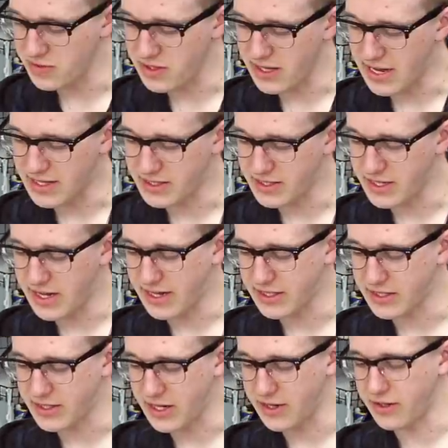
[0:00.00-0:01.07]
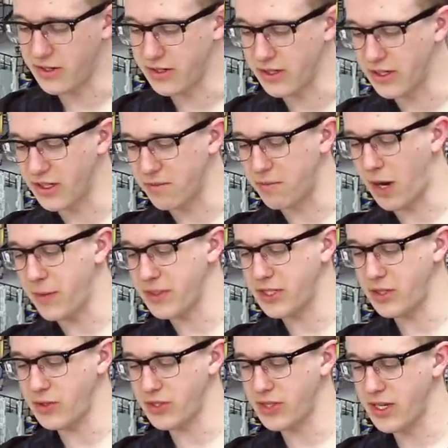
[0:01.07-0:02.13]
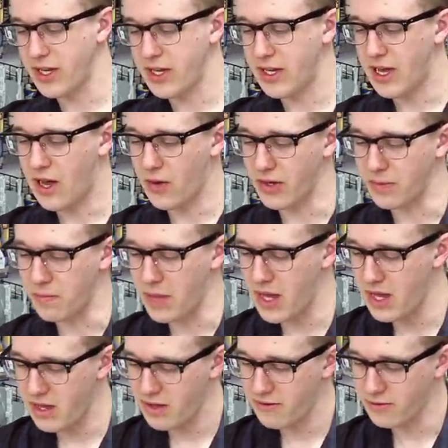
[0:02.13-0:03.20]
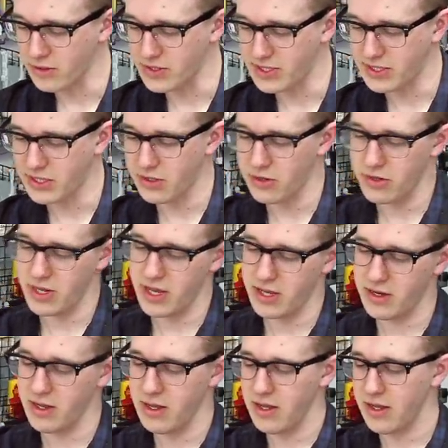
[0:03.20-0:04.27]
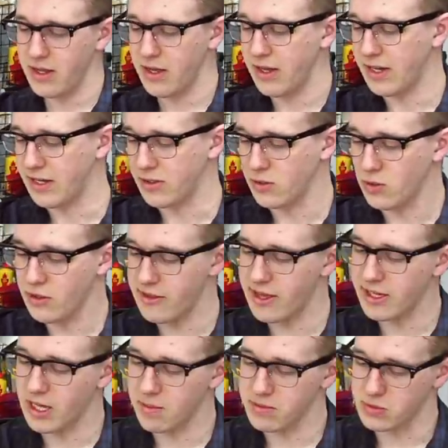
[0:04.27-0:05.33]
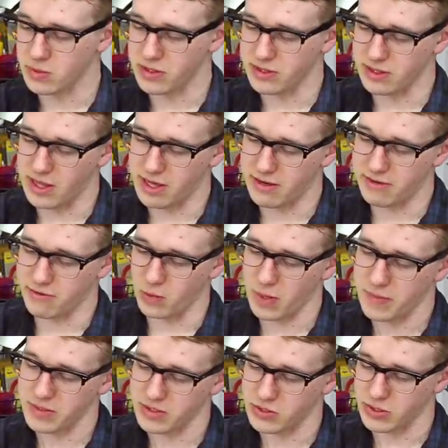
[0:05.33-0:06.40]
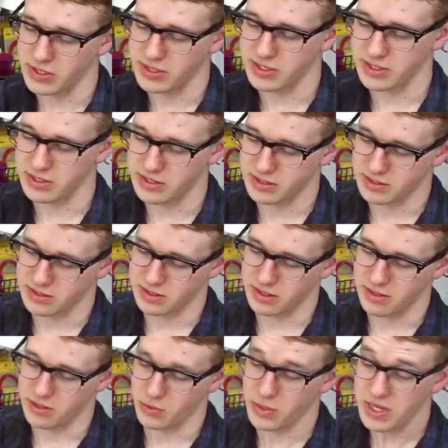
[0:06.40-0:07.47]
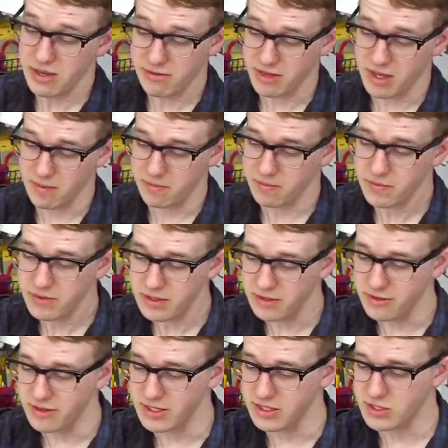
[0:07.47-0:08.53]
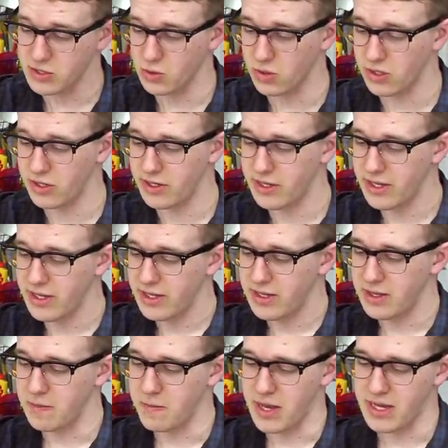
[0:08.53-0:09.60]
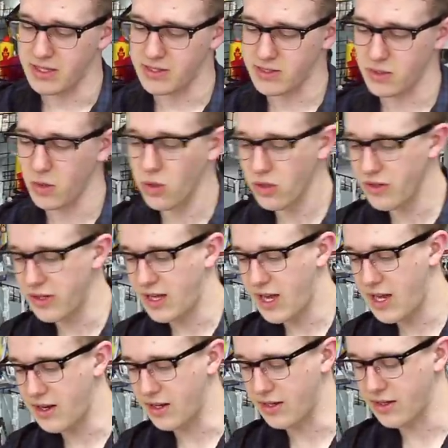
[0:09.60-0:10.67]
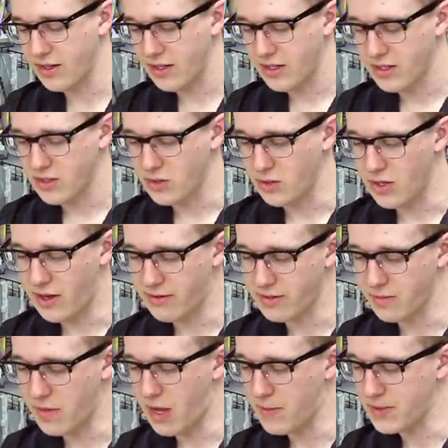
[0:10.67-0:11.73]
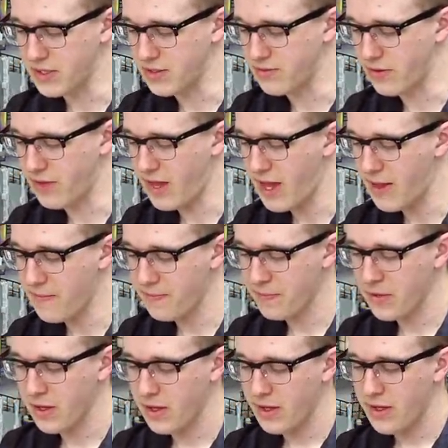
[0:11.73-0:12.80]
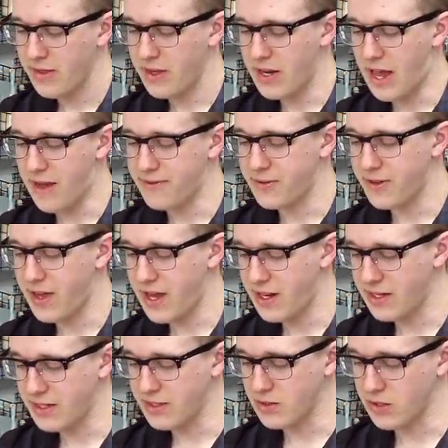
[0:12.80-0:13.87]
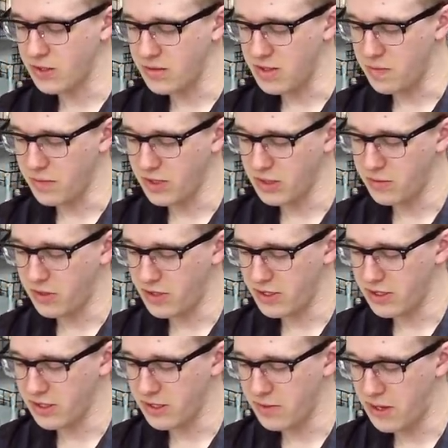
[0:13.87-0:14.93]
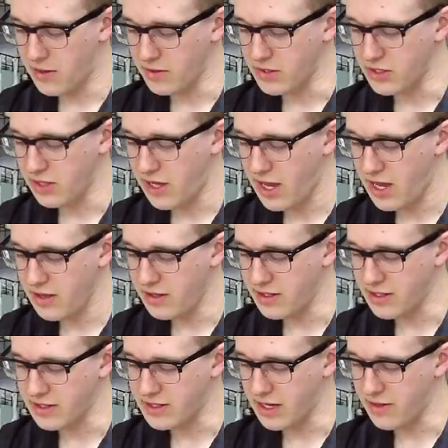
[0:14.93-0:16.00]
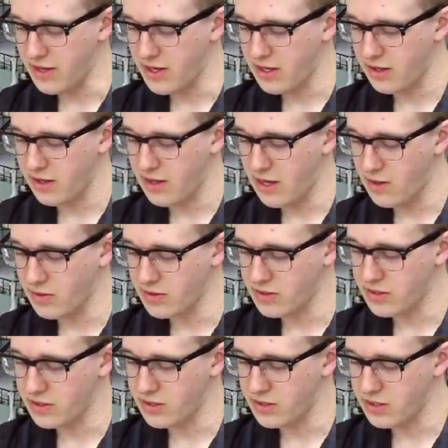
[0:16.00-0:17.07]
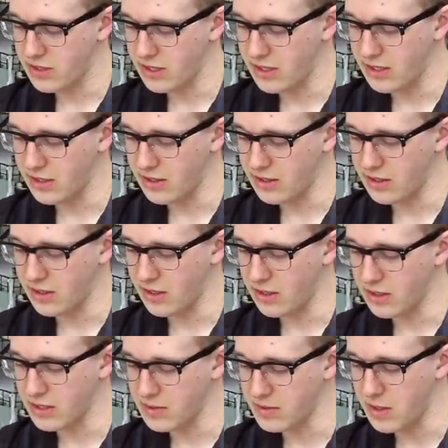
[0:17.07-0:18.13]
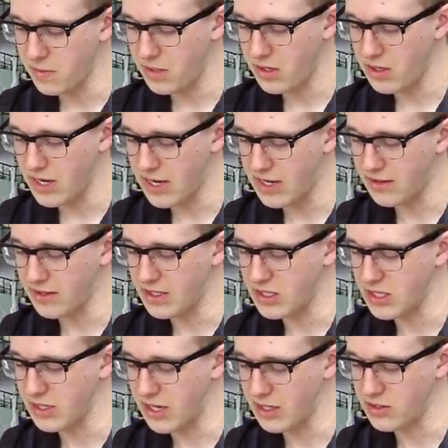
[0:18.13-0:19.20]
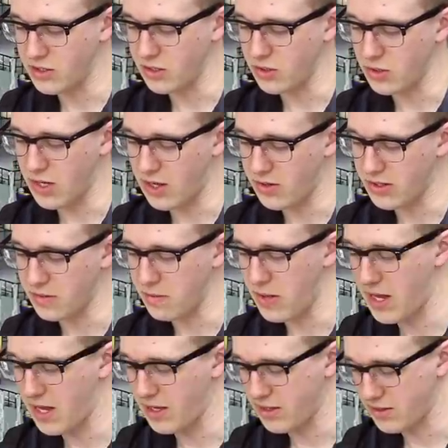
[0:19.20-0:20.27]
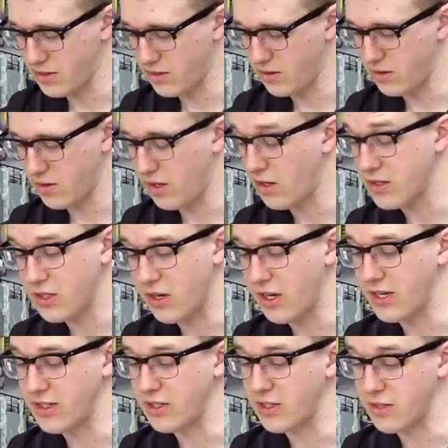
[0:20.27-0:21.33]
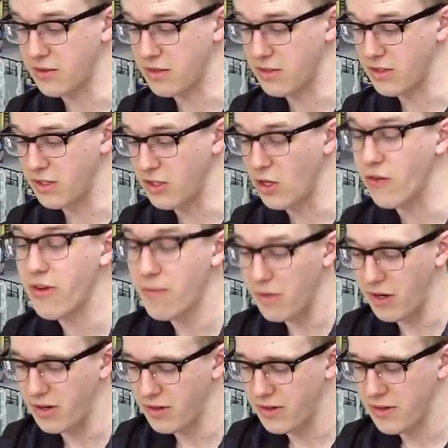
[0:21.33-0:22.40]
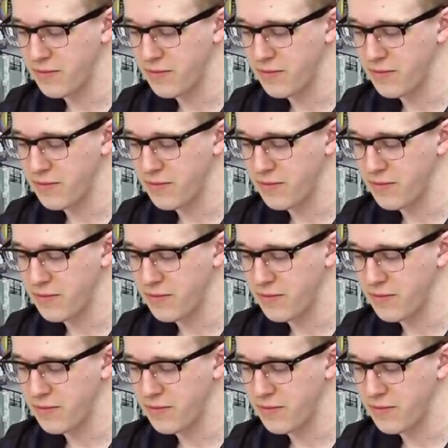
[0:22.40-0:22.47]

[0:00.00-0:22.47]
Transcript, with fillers: to be S D X Standard Gundam Barbatos out in May for six hundred yen. Again, cool, that comes with a lot of different weapon choices, uh, three of them, either the sword, the mace, or the cannon, so we do have some options for that. Then after that is going to be the Build Burning Gundam out in July, the Death Scythe Hell out in uh, September, and the Shinanju out in May, so, uh, sorry, in November.